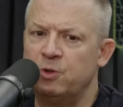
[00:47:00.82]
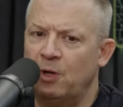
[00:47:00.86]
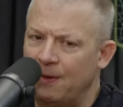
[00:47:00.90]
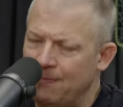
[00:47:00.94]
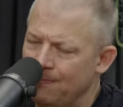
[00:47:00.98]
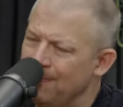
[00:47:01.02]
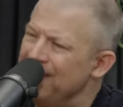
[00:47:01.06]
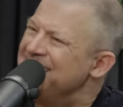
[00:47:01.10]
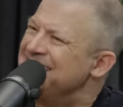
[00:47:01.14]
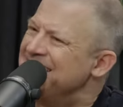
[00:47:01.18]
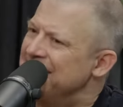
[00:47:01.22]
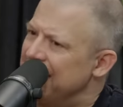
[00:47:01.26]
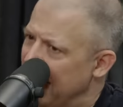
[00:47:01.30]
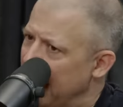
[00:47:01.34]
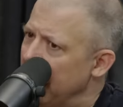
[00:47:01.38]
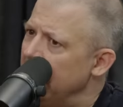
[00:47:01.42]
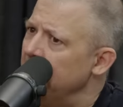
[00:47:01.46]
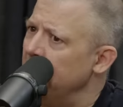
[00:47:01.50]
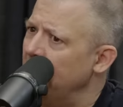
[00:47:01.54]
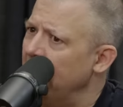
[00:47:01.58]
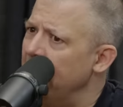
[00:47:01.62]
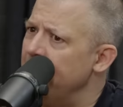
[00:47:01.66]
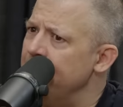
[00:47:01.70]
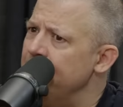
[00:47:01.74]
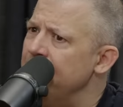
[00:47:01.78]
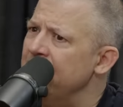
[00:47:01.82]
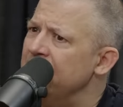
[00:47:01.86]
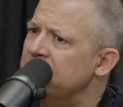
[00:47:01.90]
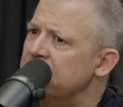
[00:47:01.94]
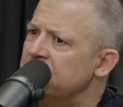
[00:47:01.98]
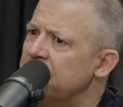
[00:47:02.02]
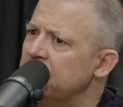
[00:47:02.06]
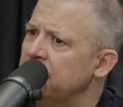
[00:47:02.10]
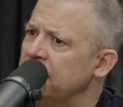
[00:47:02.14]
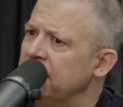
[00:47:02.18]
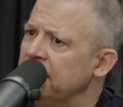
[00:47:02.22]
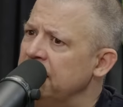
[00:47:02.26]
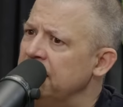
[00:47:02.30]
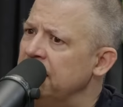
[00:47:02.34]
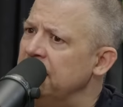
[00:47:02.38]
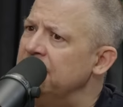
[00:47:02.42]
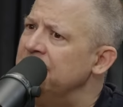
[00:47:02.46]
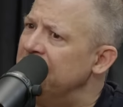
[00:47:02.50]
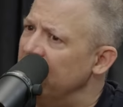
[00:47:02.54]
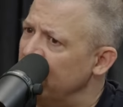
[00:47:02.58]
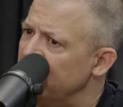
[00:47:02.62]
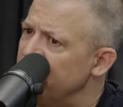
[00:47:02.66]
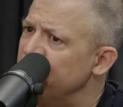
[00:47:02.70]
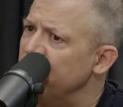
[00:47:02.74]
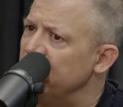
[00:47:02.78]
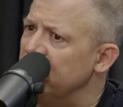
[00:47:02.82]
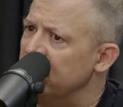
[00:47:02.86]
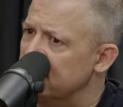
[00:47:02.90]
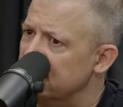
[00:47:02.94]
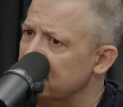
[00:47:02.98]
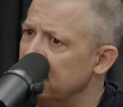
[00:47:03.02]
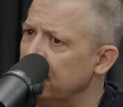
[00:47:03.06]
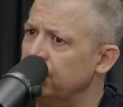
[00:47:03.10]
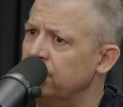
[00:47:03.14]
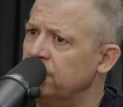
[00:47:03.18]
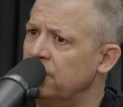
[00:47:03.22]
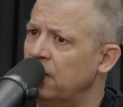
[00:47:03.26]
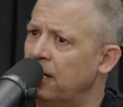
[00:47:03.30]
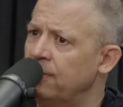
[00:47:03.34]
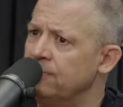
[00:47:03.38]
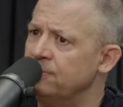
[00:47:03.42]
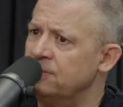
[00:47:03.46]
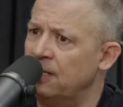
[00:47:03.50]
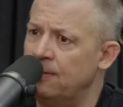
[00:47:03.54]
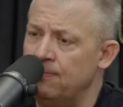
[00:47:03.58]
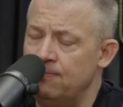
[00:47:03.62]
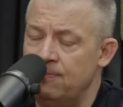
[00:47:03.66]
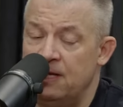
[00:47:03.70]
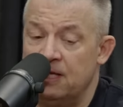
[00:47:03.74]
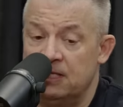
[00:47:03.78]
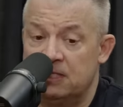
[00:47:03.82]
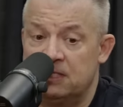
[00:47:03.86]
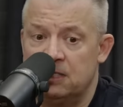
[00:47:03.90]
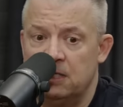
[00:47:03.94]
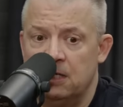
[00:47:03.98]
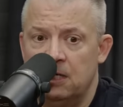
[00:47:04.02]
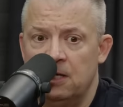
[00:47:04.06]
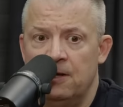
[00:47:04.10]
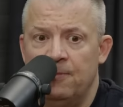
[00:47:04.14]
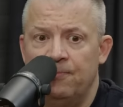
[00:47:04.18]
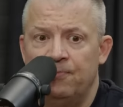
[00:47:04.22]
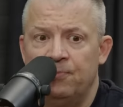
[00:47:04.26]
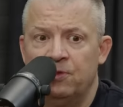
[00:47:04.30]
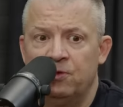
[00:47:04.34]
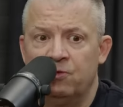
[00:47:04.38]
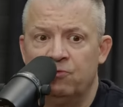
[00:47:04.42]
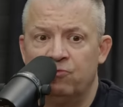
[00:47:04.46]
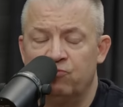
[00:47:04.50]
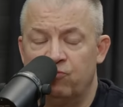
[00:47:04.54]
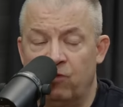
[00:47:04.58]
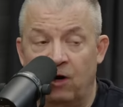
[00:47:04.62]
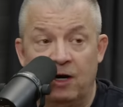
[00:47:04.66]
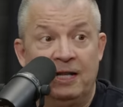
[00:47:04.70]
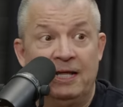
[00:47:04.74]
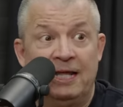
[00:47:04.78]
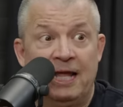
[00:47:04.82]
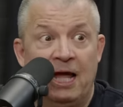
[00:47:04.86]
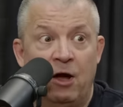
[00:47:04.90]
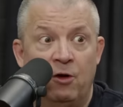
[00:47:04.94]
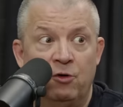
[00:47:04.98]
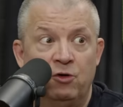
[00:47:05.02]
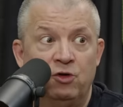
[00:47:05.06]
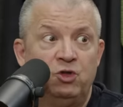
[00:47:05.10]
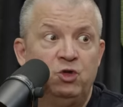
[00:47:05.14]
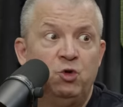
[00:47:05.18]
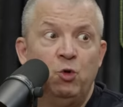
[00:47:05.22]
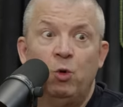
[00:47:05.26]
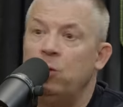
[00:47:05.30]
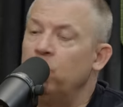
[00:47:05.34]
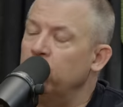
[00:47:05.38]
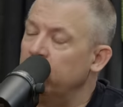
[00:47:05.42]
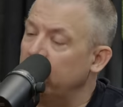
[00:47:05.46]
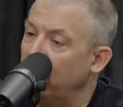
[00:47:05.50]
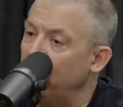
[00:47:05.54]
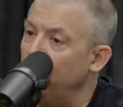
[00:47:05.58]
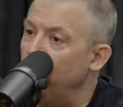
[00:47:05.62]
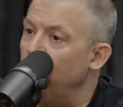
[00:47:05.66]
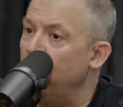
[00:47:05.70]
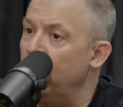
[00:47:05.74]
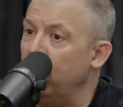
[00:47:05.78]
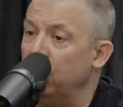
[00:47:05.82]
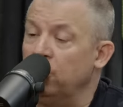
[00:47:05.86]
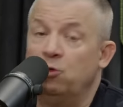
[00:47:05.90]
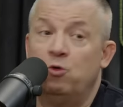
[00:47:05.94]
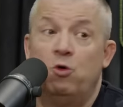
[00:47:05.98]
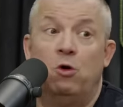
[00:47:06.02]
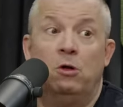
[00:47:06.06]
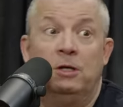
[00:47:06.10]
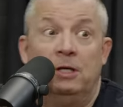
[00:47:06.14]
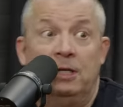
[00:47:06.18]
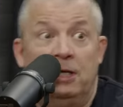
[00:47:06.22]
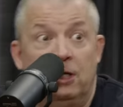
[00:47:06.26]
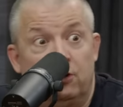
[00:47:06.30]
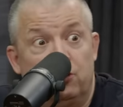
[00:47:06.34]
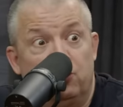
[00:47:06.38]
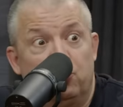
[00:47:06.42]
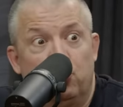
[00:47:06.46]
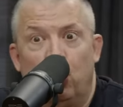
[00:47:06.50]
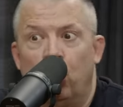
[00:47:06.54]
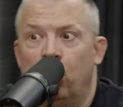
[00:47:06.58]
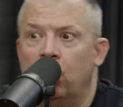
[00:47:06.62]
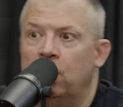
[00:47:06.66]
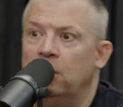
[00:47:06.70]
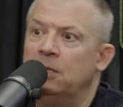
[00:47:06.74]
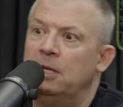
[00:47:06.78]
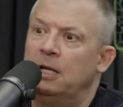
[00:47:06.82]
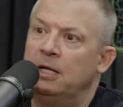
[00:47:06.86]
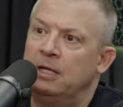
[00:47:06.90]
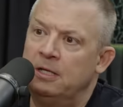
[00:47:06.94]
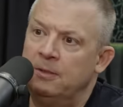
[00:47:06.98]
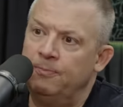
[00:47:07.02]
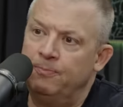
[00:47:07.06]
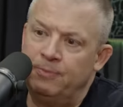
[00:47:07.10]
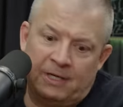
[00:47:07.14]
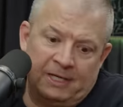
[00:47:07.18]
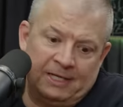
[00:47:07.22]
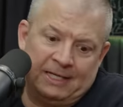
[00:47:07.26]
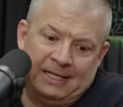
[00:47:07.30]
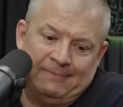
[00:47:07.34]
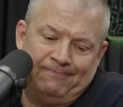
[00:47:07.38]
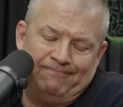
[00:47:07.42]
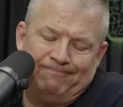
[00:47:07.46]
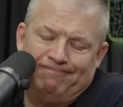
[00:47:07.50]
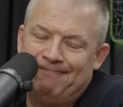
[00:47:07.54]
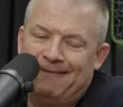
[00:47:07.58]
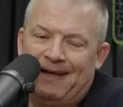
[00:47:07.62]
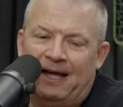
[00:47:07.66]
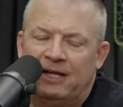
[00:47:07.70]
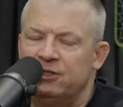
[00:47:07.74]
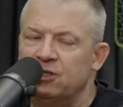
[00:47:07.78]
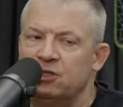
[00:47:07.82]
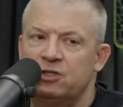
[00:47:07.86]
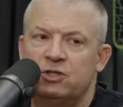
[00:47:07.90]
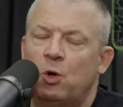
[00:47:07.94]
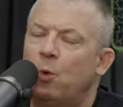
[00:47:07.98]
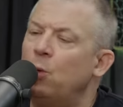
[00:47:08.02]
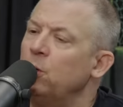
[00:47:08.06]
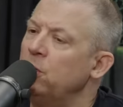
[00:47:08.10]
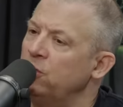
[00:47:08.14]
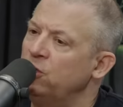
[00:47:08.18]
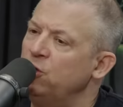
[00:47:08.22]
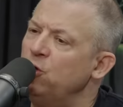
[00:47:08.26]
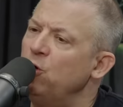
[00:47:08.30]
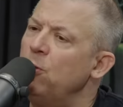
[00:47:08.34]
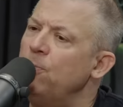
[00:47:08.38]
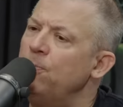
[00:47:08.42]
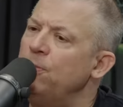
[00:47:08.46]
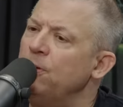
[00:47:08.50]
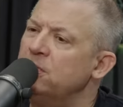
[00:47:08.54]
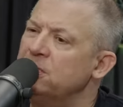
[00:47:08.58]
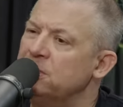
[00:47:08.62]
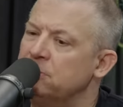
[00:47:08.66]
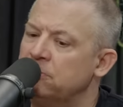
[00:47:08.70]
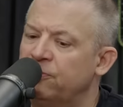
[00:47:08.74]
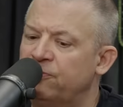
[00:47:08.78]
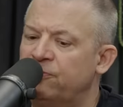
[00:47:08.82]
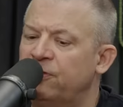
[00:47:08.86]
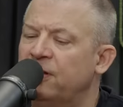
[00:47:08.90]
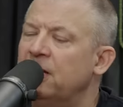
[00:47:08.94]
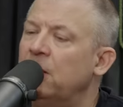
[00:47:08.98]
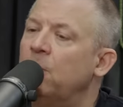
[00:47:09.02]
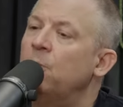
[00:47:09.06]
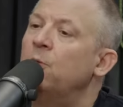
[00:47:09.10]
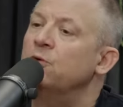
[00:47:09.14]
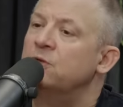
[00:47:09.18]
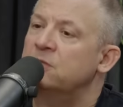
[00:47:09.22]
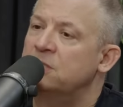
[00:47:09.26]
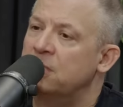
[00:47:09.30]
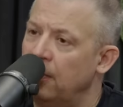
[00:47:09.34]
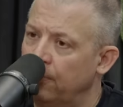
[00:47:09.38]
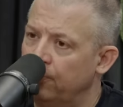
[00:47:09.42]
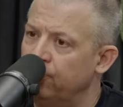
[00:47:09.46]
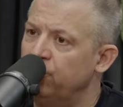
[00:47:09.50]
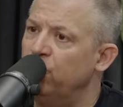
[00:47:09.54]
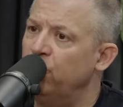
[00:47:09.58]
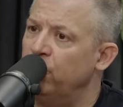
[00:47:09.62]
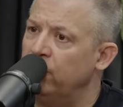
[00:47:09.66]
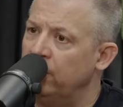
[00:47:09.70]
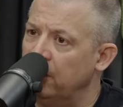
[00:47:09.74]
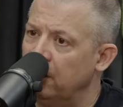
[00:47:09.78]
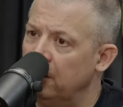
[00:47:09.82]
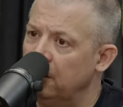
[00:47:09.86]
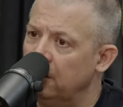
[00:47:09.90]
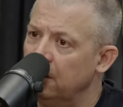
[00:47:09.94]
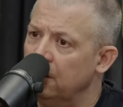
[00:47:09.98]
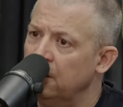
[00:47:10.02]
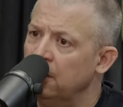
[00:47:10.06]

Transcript: I miss that. I miss the addiction sometimes. I miss running out and doing what I want and calling an escort. Like, but I, I just don't want to do it because I'm afraid I won't stop doing it.